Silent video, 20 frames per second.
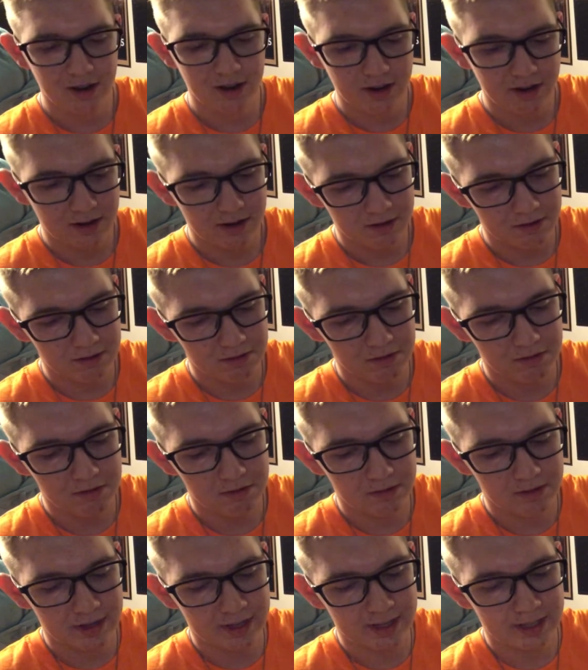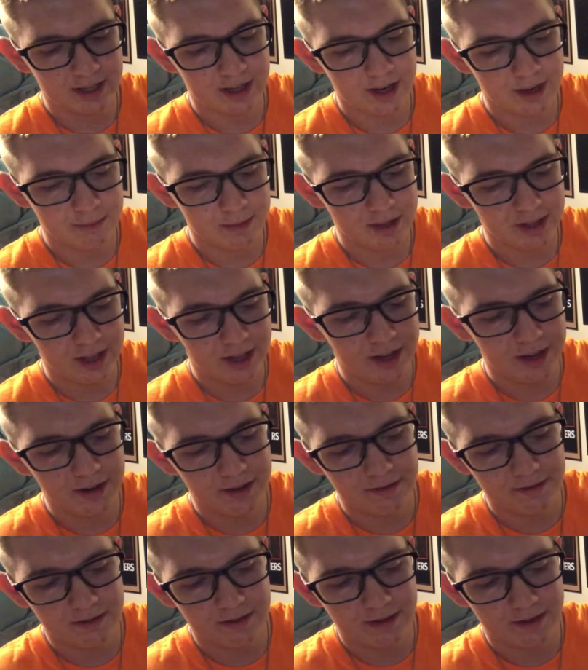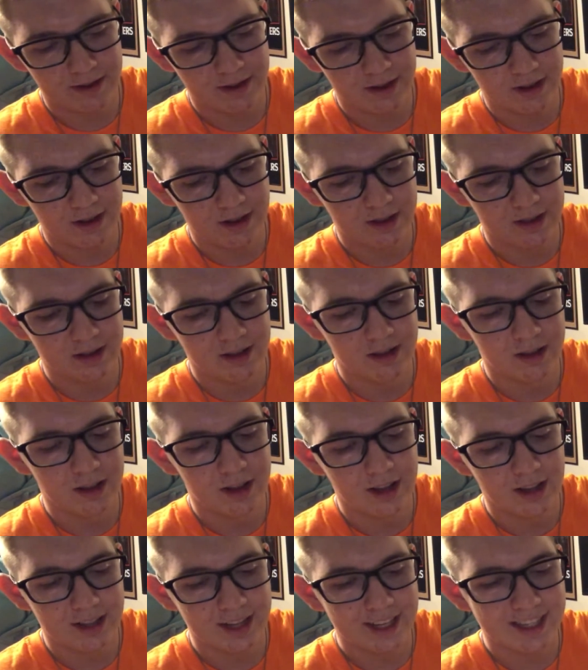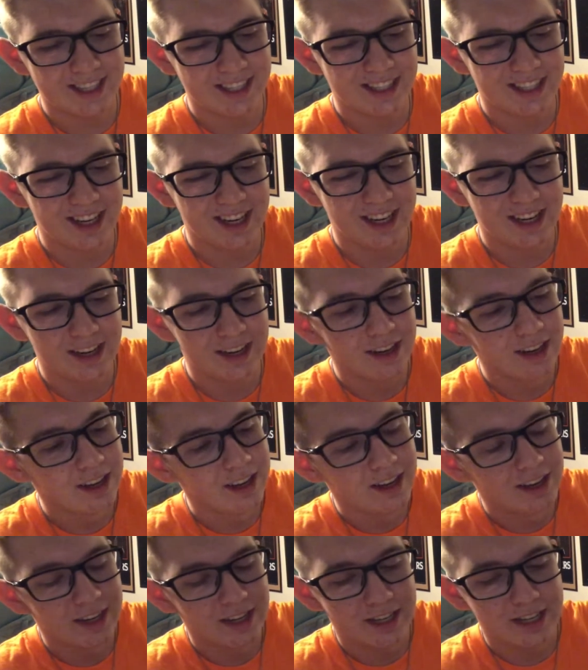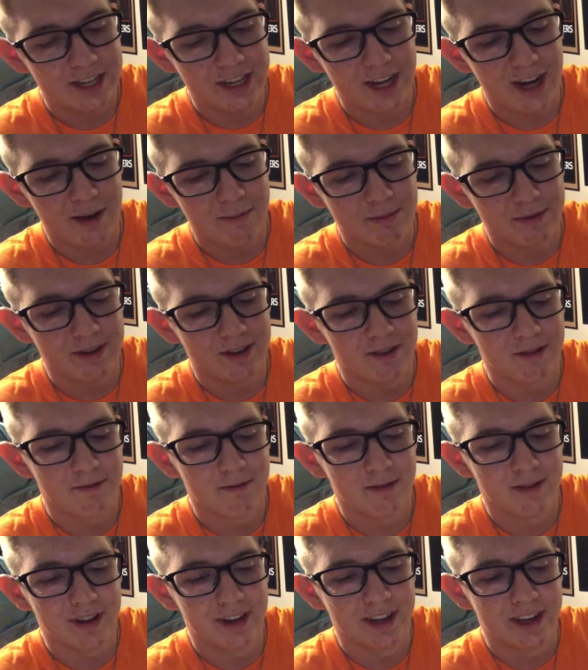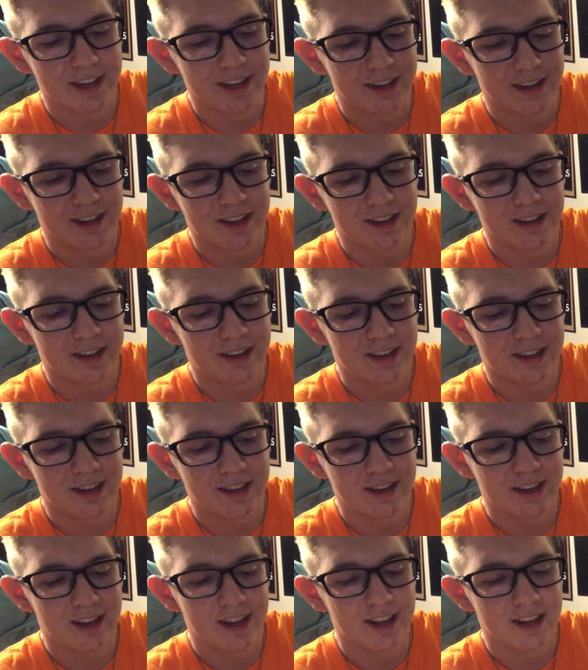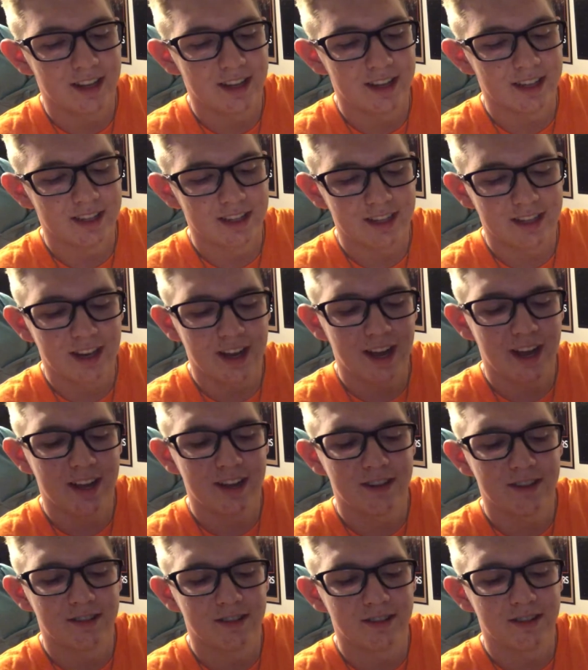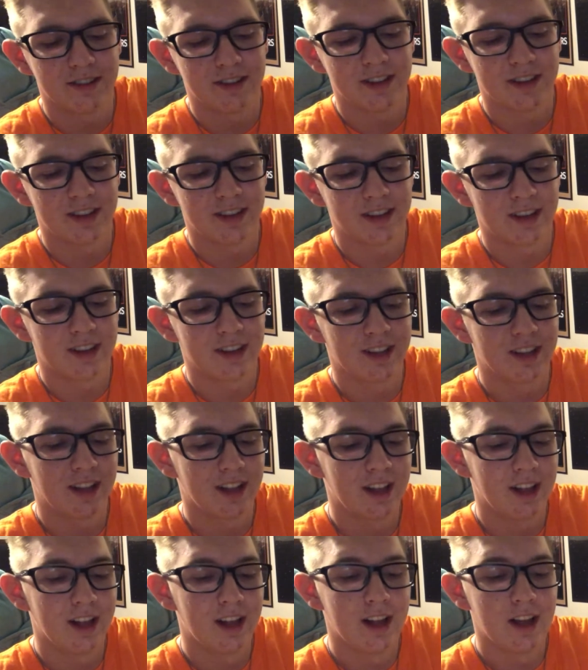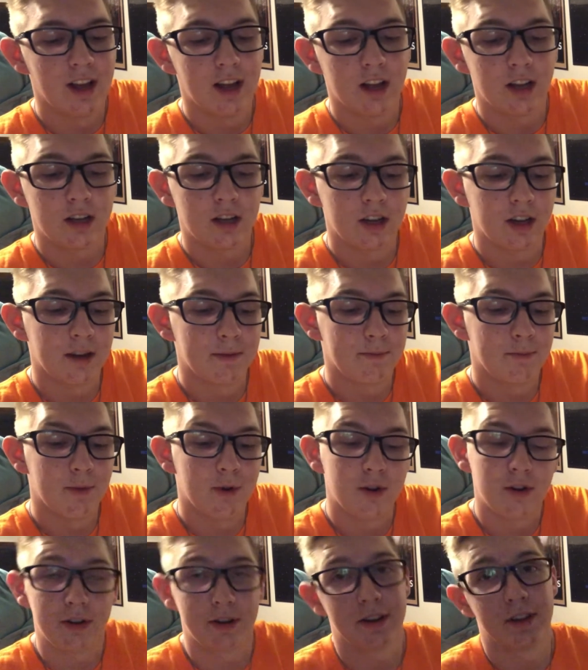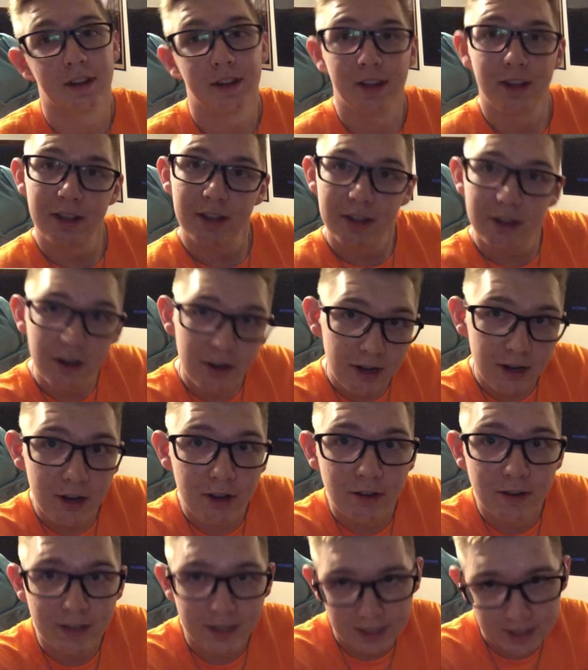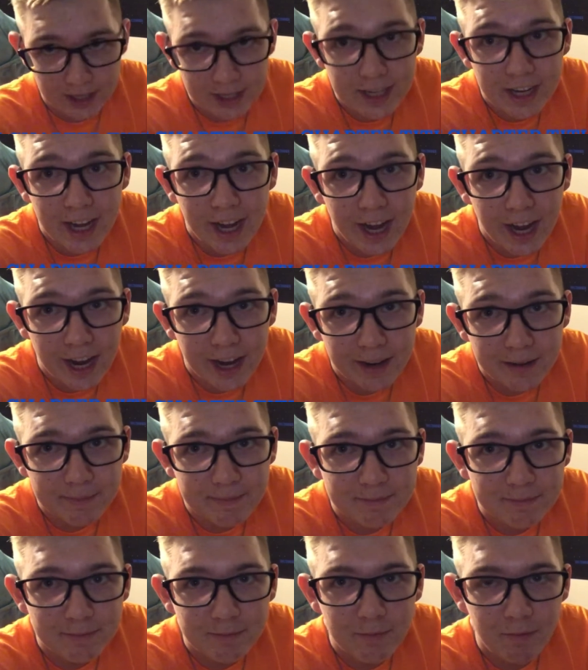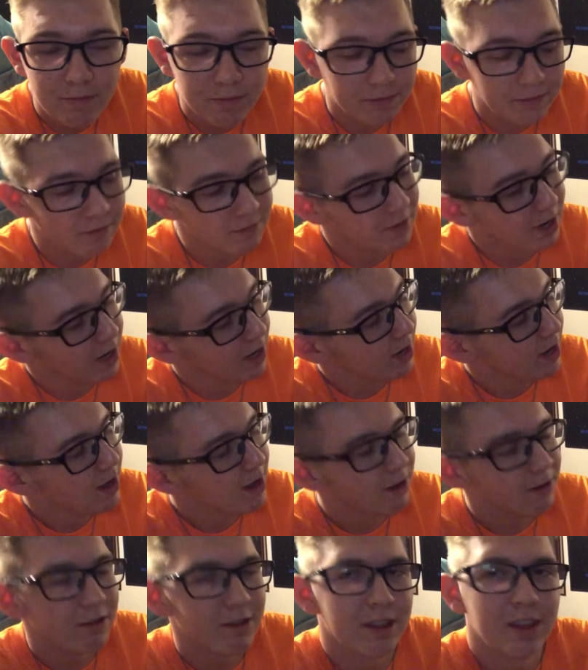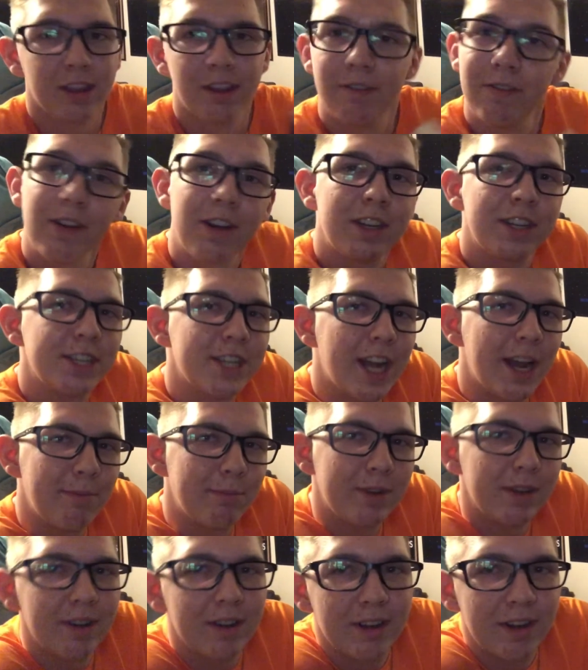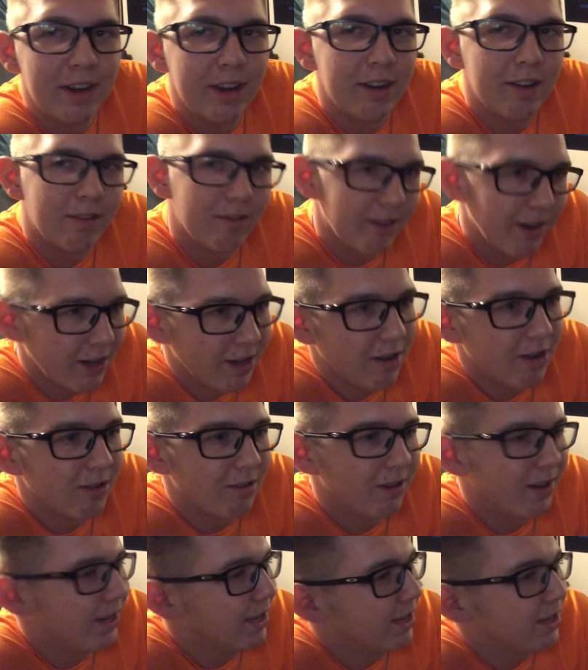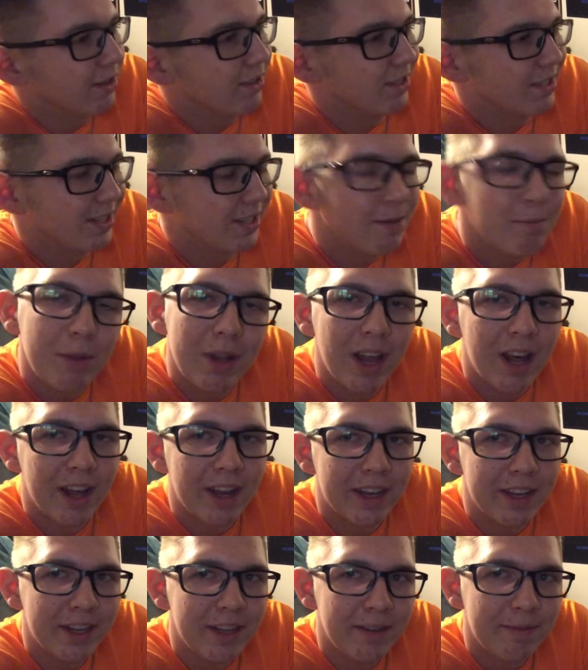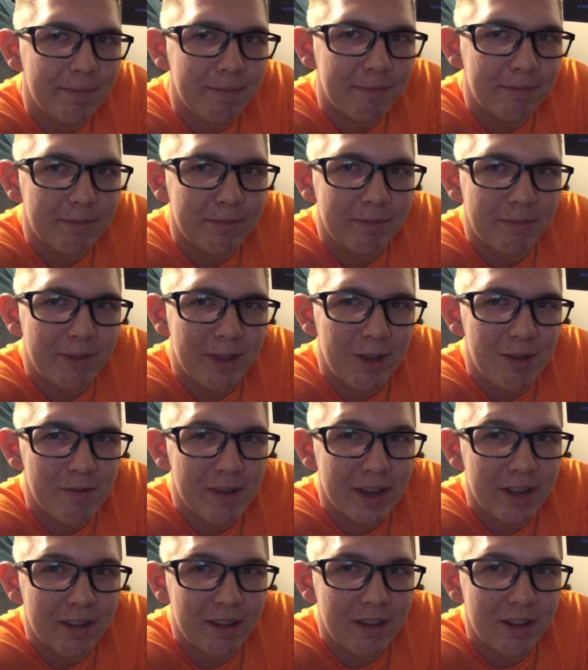who, I believe, let's see, chapter 1 is titled, Good Morning, You're Going to Die. Within the first chapter, Rick already kills the blondie. Oh well.